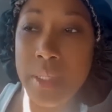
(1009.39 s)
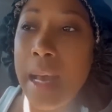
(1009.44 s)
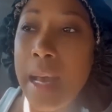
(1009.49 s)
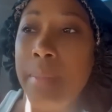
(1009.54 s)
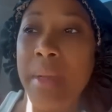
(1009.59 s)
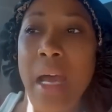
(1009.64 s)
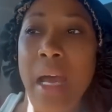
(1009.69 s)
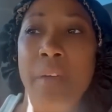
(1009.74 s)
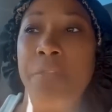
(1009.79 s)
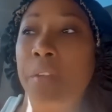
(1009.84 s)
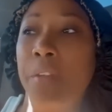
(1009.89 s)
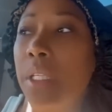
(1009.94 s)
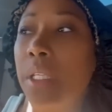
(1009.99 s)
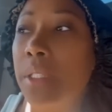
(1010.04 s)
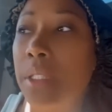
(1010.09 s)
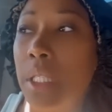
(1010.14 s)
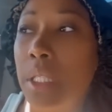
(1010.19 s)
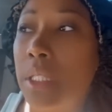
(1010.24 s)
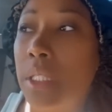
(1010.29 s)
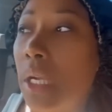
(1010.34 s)
Cause I'm not
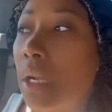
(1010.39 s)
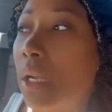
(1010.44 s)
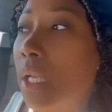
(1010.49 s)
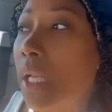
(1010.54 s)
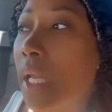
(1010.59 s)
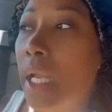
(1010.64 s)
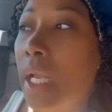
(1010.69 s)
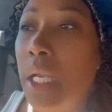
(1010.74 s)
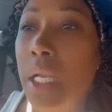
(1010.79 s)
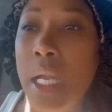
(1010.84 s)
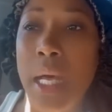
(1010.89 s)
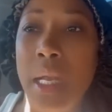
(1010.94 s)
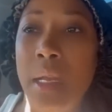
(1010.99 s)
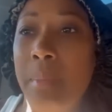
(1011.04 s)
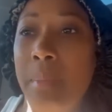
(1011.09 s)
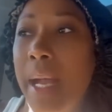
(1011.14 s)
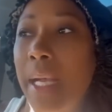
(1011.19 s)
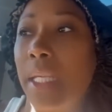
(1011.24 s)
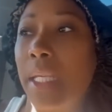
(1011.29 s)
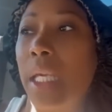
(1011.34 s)
finna sit there and let
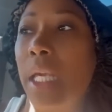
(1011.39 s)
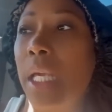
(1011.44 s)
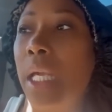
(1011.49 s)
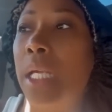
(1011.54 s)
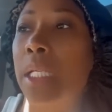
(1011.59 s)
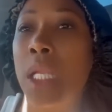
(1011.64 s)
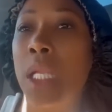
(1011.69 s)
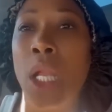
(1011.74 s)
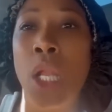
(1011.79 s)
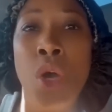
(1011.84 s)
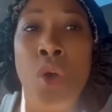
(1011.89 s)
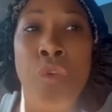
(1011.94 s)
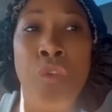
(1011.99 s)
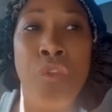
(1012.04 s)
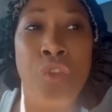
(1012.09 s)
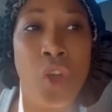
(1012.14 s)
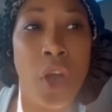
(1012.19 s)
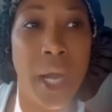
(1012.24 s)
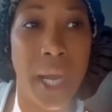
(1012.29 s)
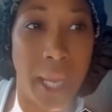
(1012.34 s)
none of my kids'
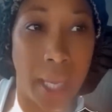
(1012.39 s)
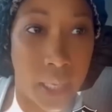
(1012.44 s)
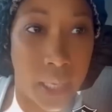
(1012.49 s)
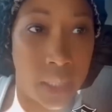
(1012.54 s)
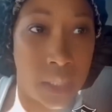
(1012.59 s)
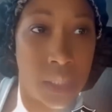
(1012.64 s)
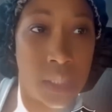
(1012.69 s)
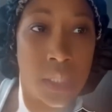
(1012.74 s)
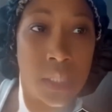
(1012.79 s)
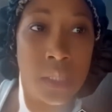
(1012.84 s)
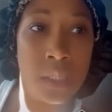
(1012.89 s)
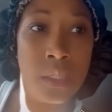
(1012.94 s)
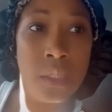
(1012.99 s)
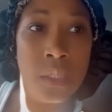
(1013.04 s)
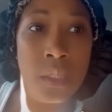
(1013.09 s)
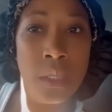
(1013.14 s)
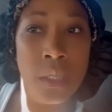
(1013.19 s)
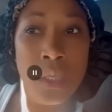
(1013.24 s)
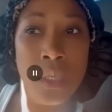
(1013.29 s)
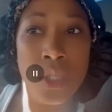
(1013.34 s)
little friends.